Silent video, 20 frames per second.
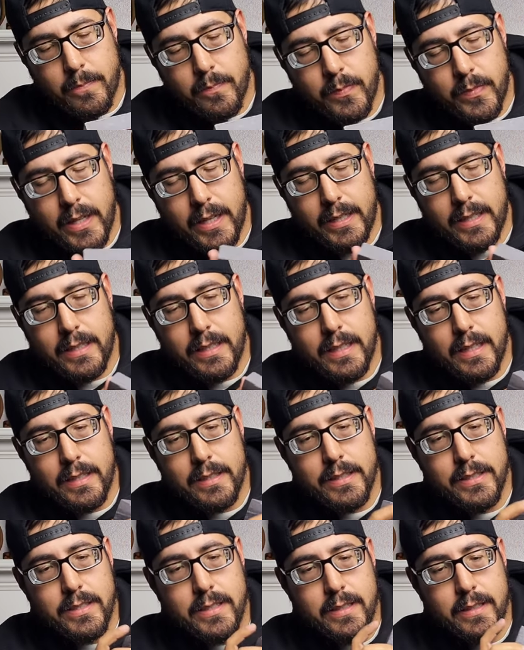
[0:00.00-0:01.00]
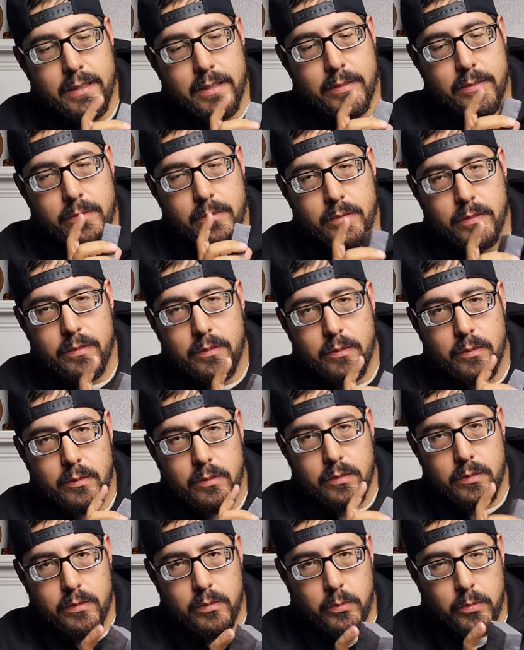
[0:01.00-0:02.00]
I can kind of see
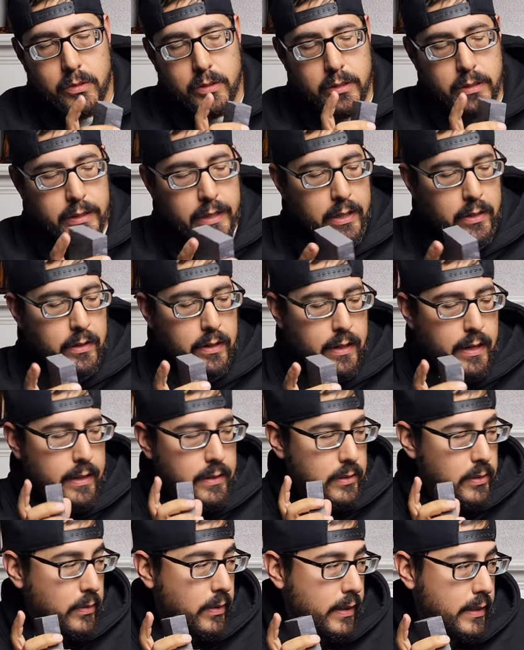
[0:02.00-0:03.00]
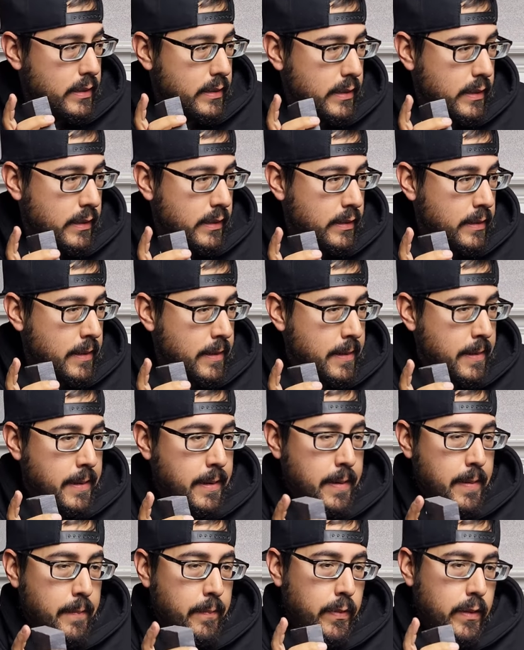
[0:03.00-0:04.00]
what Gary828 says.
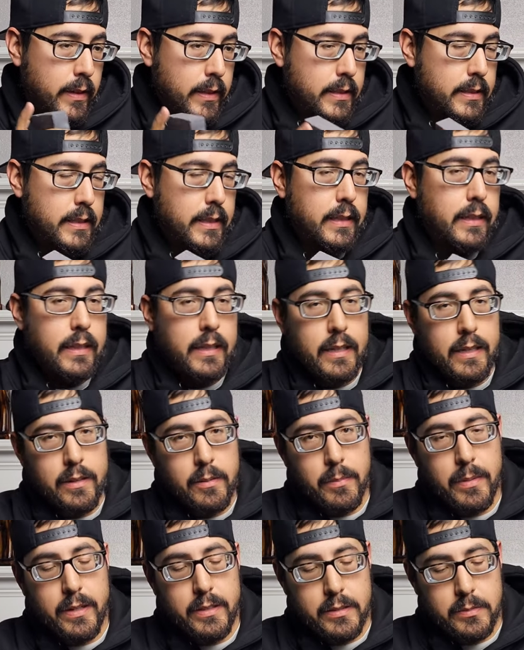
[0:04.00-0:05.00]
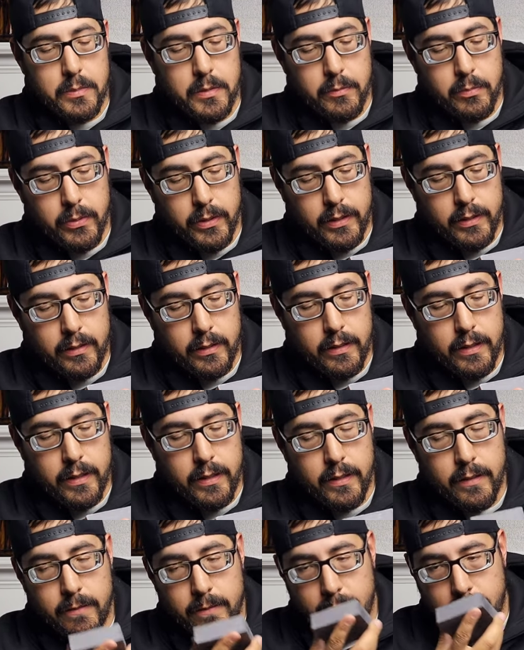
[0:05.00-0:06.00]
He said it kind of reminds me of Brick of the
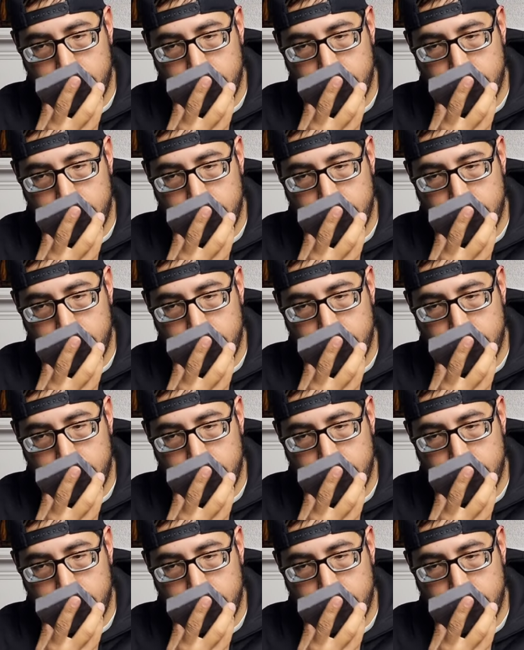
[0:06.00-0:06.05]
Dead.